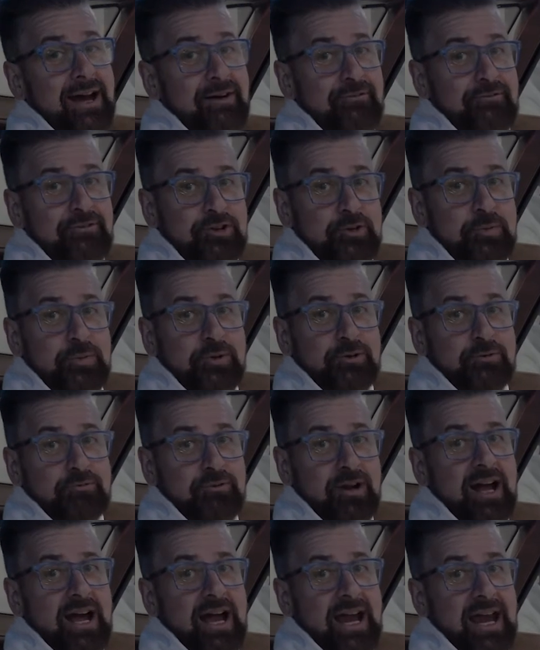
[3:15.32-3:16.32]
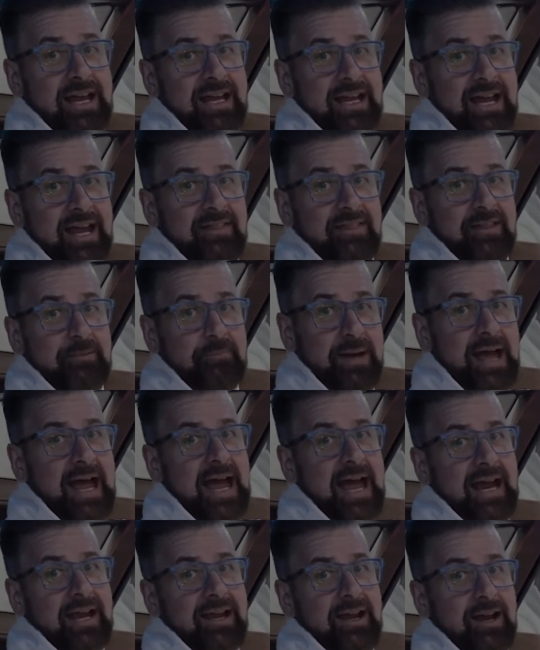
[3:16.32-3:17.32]
comfortable ride in the
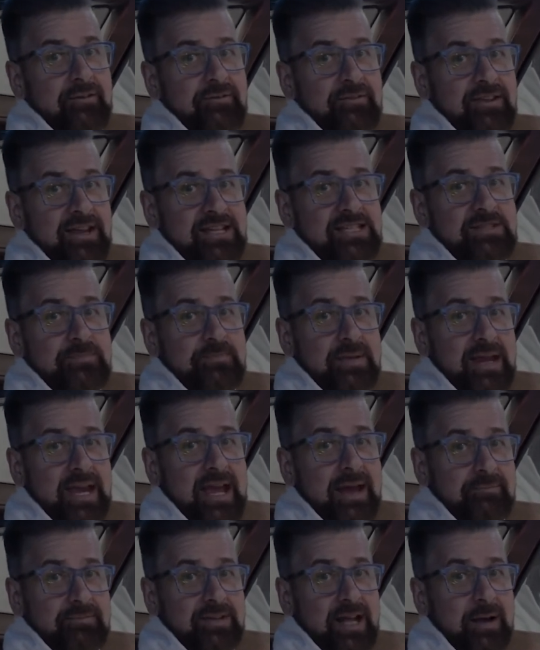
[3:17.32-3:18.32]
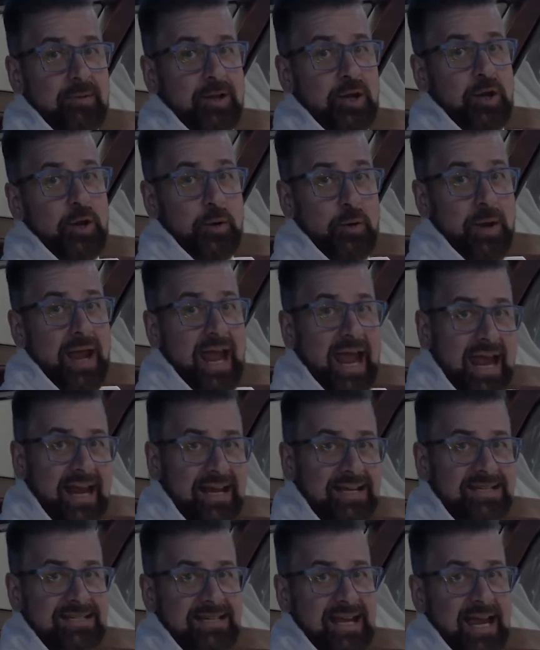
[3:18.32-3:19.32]
back of this BMW
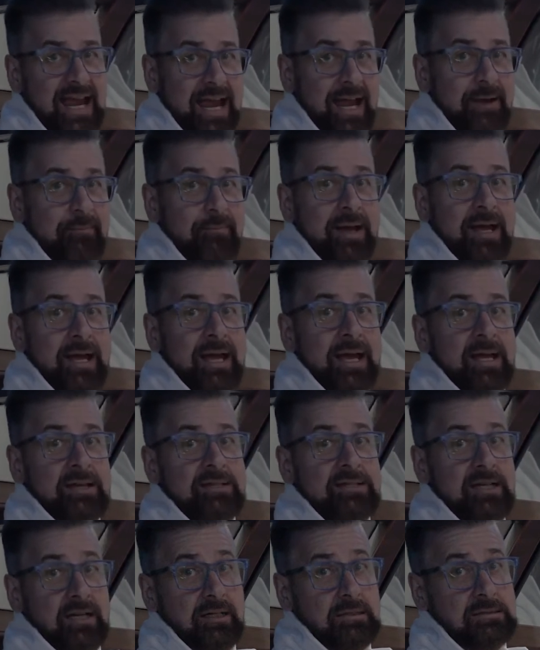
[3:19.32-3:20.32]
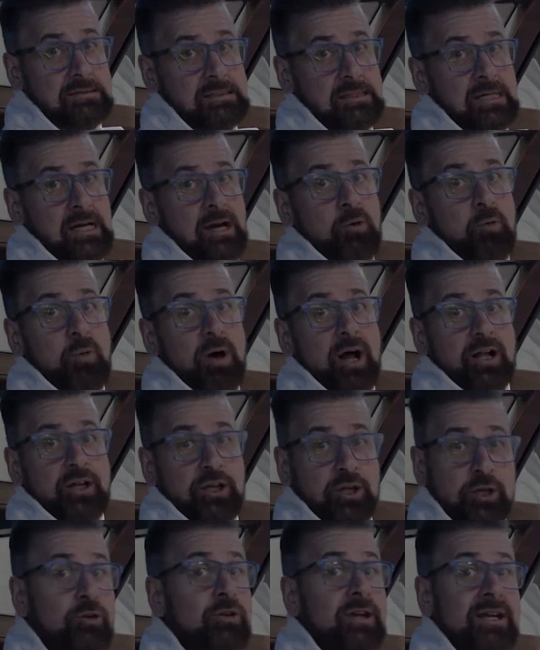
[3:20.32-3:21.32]
XM. So while
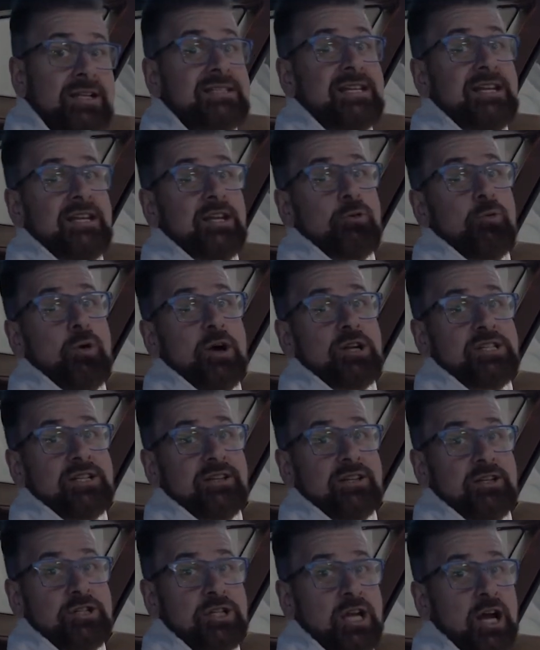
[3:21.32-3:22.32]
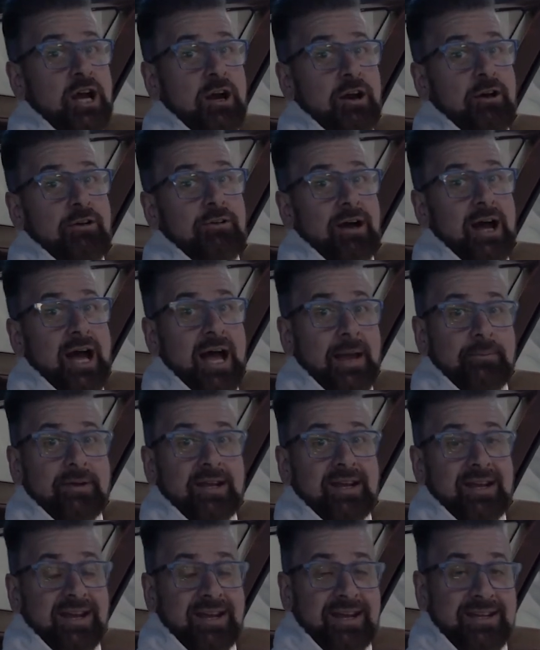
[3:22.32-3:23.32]
you continue watching the show,
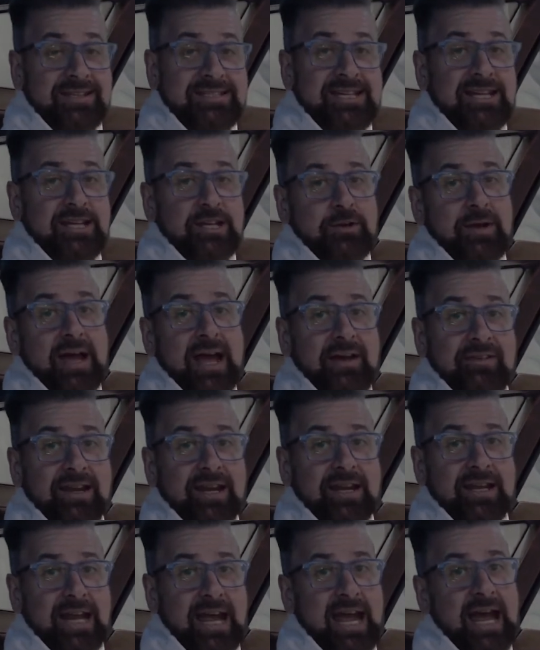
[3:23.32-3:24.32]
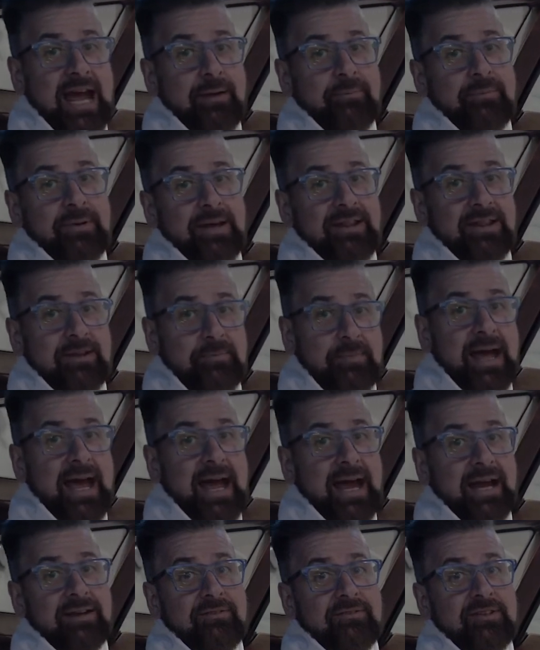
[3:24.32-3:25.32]
I'm going to continue having a nap in the
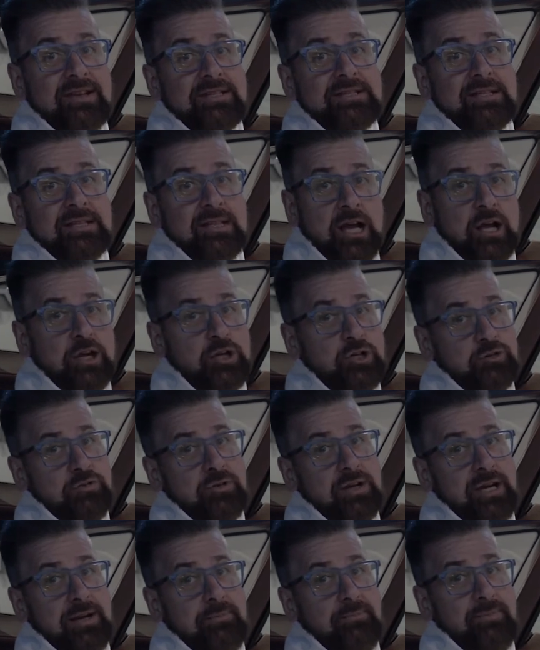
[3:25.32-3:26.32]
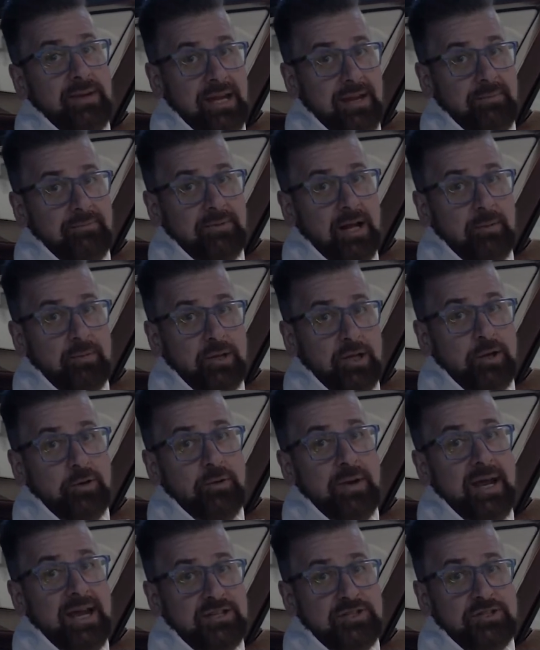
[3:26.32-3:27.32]
back of this luxury
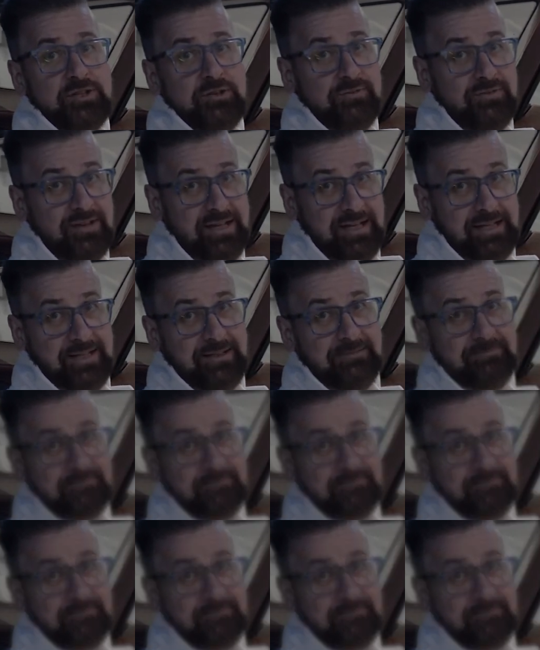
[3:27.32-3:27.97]
BMW SUV.